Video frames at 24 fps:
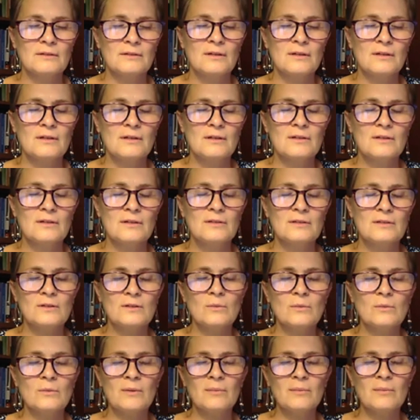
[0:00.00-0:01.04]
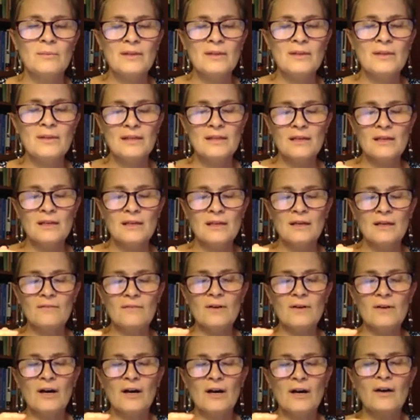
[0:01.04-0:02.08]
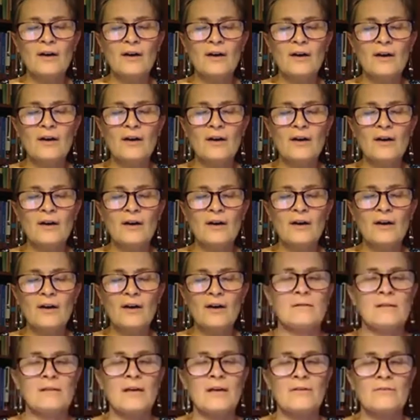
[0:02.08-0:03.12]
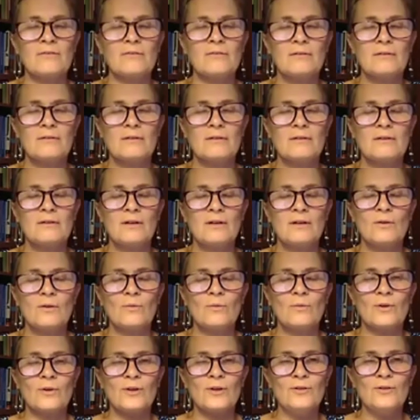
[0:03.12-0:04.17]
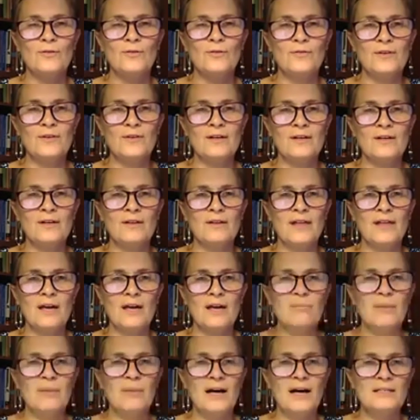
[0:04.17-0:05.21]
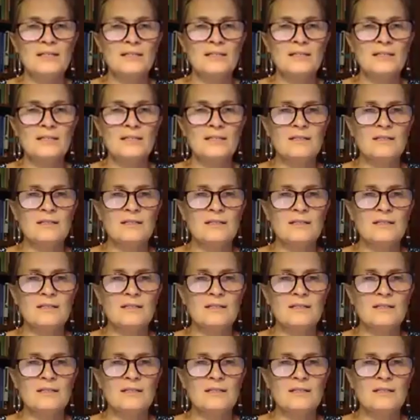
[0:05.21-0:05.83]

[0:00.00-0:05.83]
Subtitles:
So maybe thinking of other areas in your life where you feel that positive,